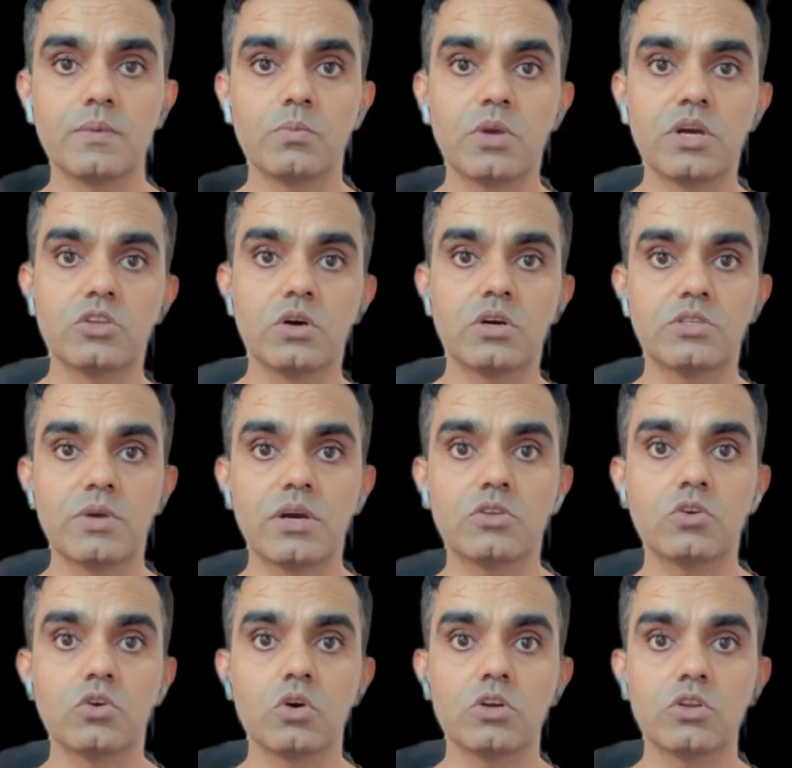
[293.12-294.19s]
We talked
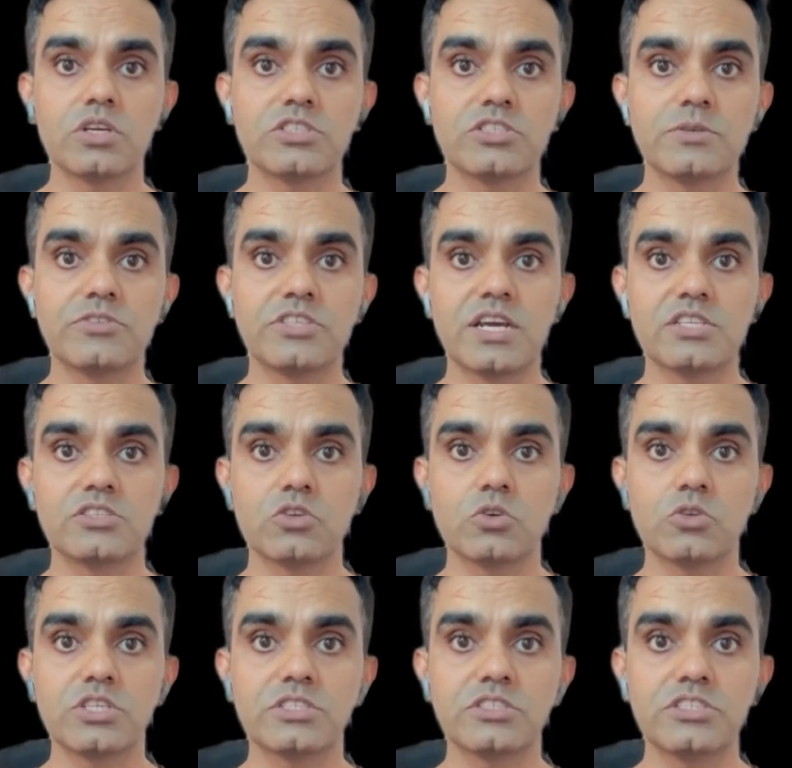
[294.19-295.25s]
about core concepts like
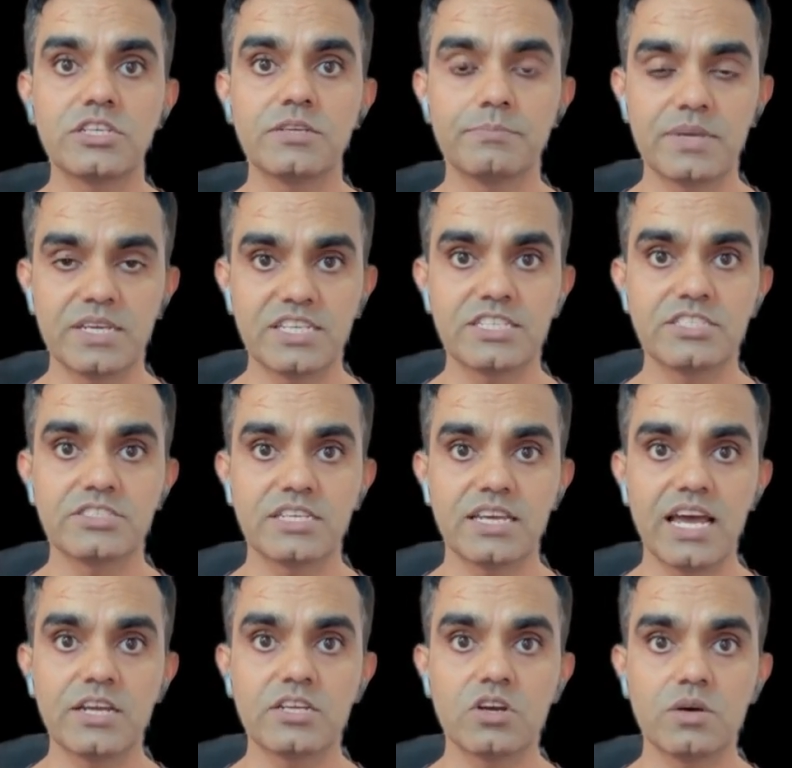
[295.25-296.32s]
tokens, embeddings,
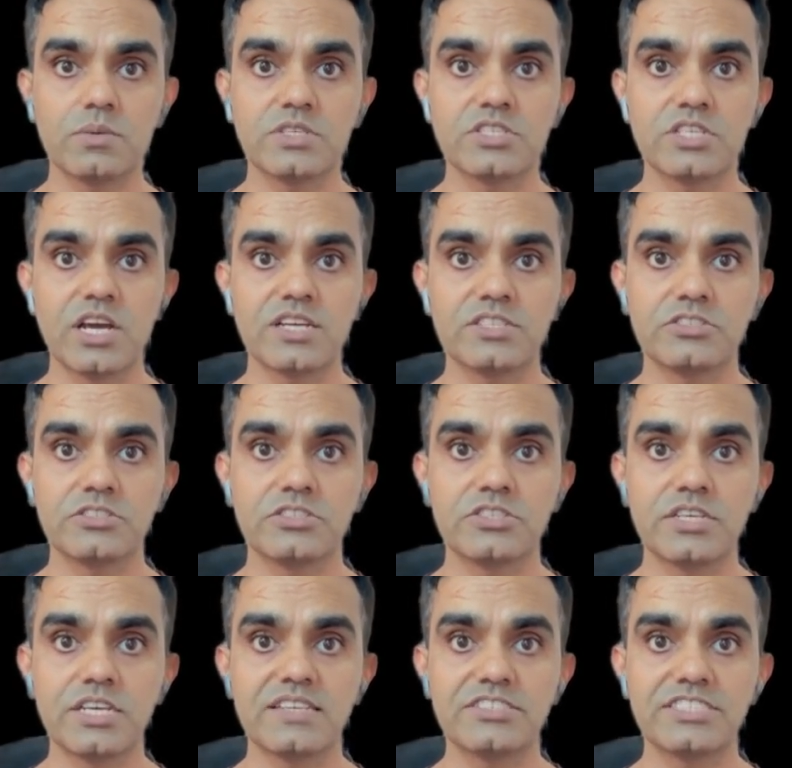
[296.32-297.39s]
and common
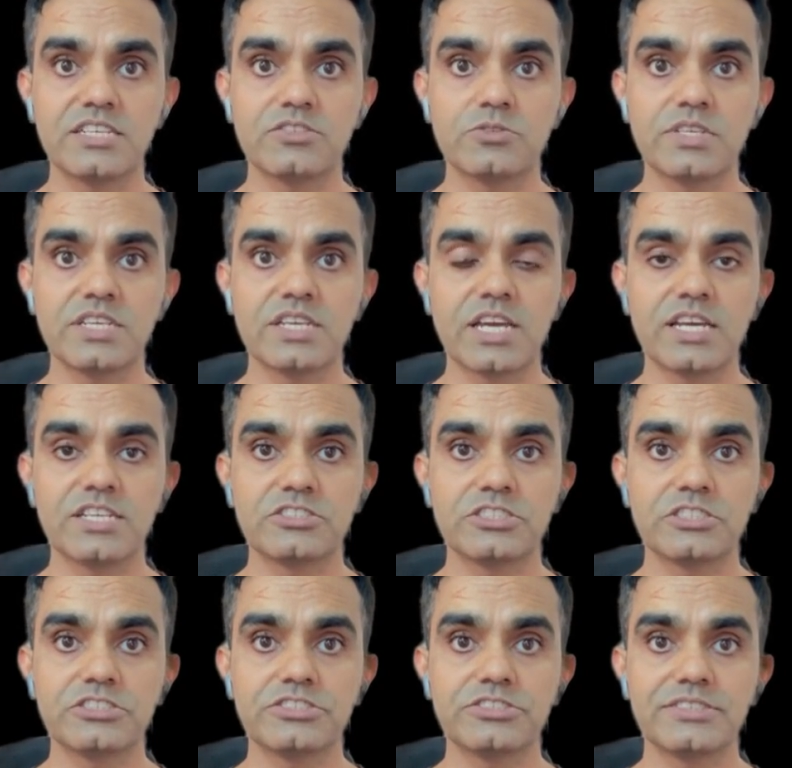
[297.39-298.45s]
tasks like sentiment
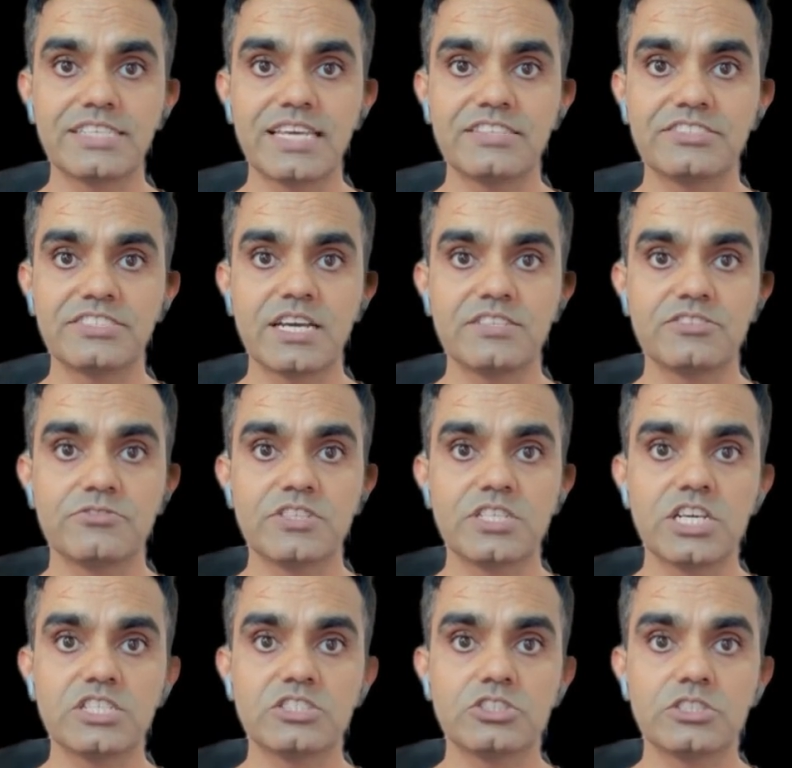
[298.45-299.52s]
analysis, text
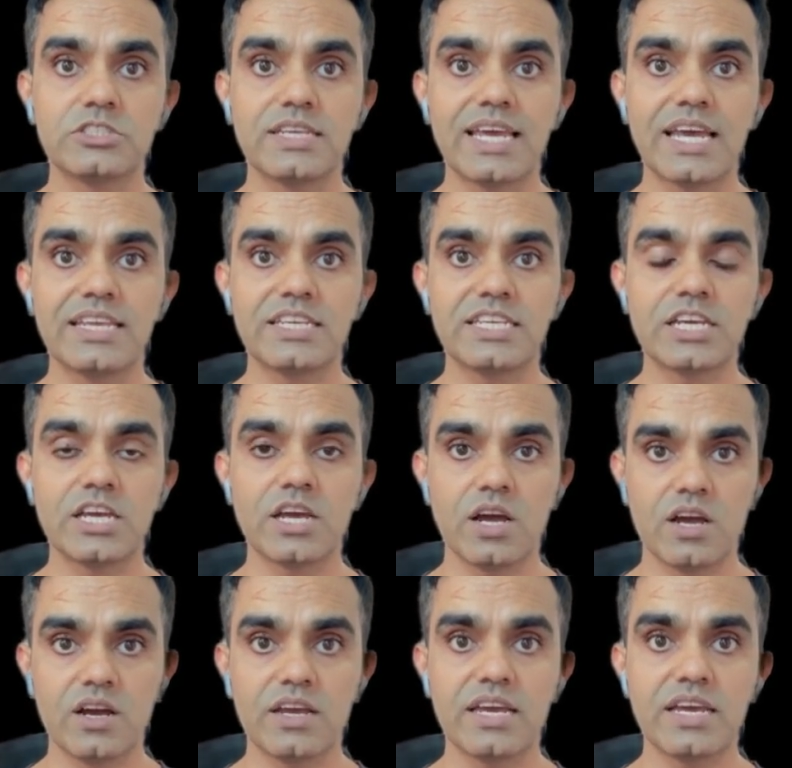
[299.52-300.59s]
classification,
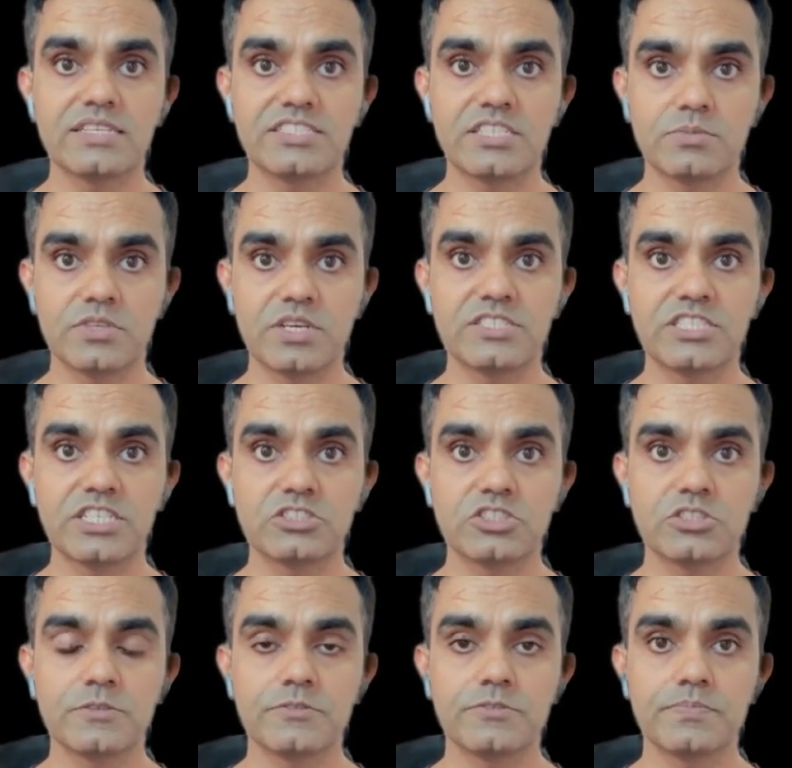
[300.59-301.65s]
NER, and summarization.